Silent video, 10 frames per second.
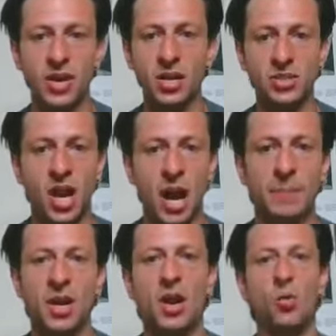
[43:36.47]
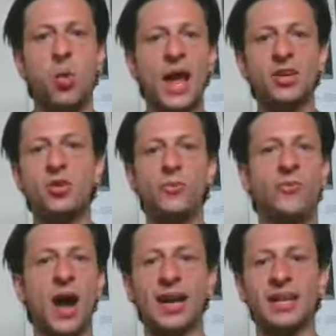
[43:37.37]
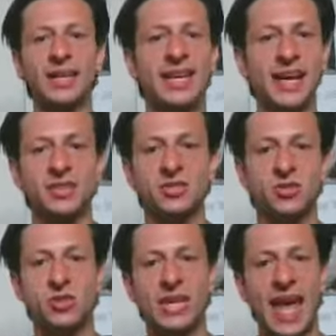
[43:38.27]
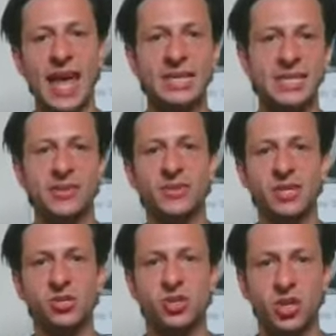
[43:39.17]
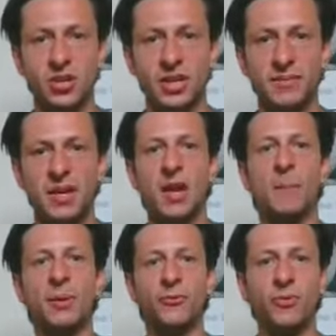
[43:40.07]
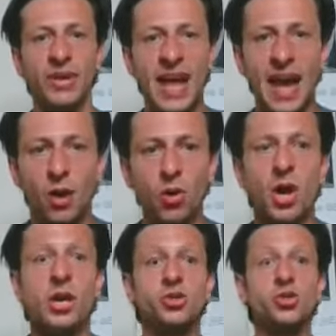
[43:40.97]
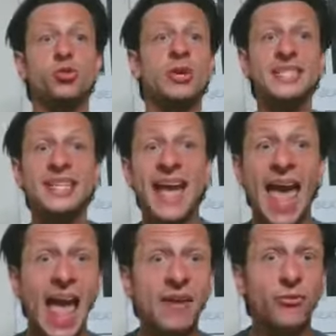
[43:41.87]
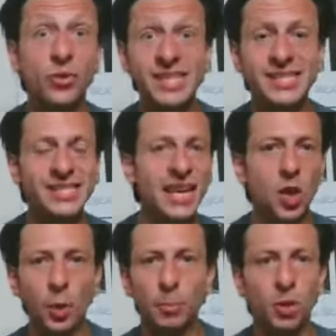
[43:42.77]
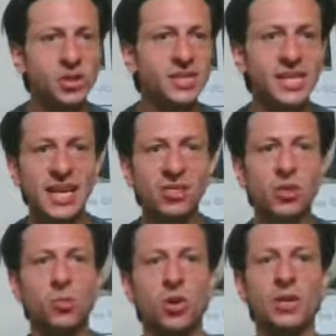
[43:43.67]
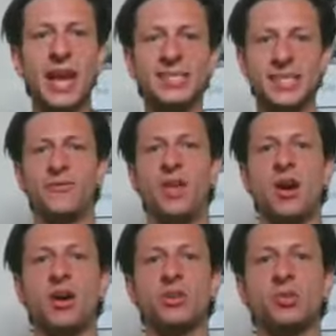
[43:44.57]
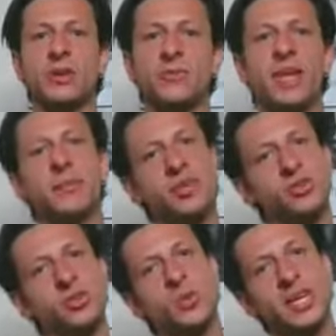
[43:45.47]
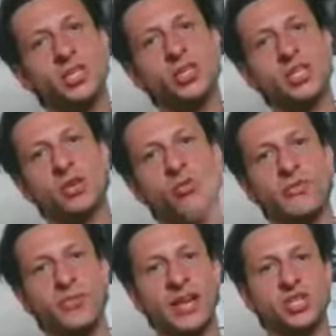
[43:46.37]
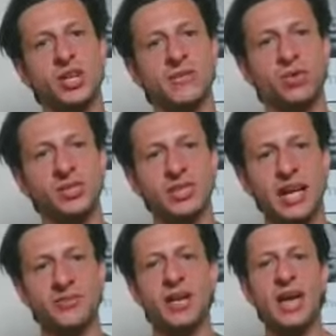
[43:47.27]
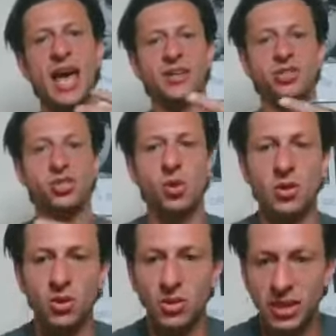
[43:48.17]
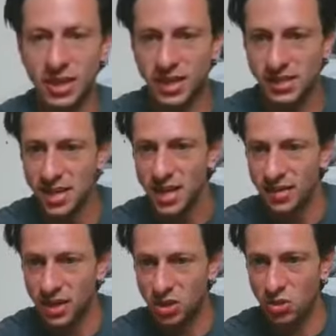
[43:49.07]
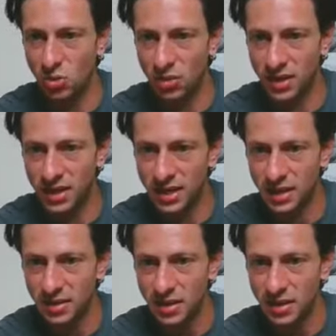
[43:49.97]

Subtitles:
on top when you finally get to the end of this journey. But for now, treat every single person in the world as if they are your twin flame, because your twin is just a reflection of yourself and is showing you the things that you need.